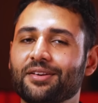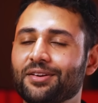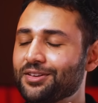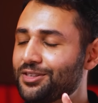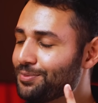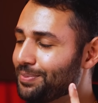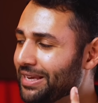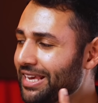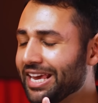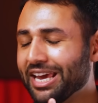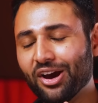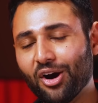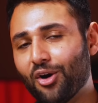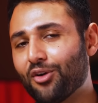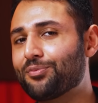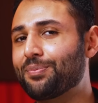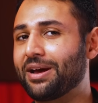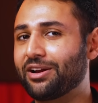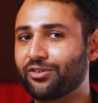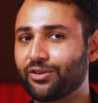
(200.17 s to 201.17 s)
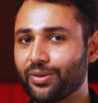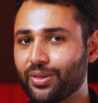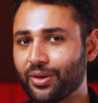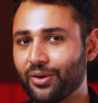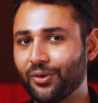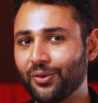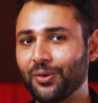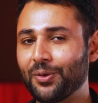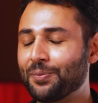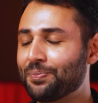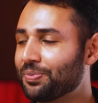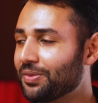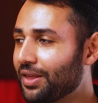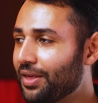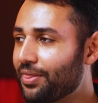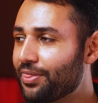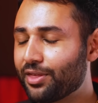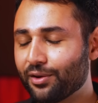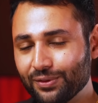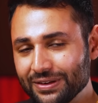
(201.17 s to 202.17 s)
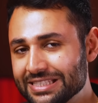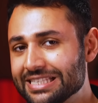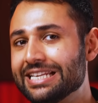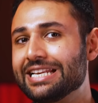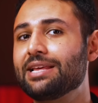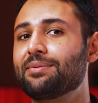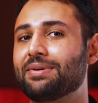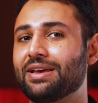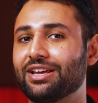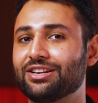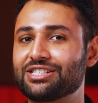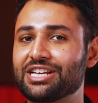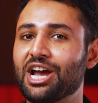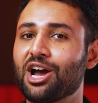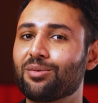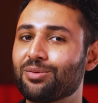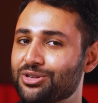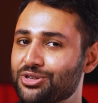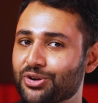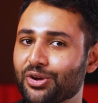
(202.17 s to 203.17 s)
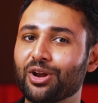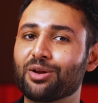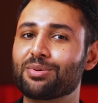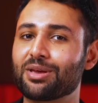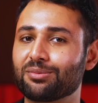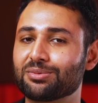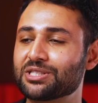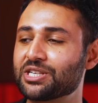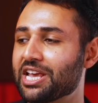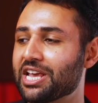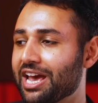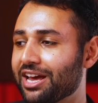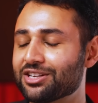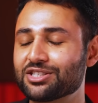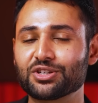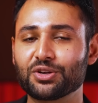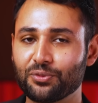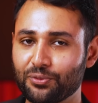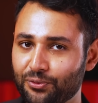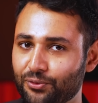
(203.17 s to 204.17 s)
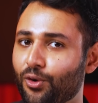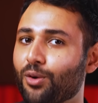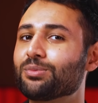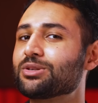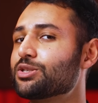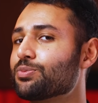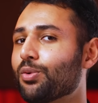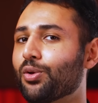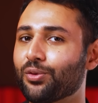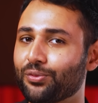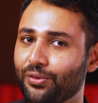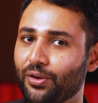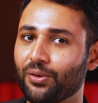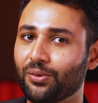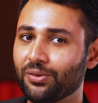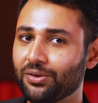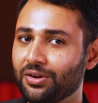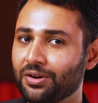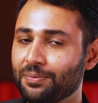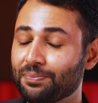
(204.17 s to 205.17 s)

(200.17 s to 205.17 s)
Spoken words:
Speaking of battery though, there is a limit to how much you're going to be able to get from a small phone.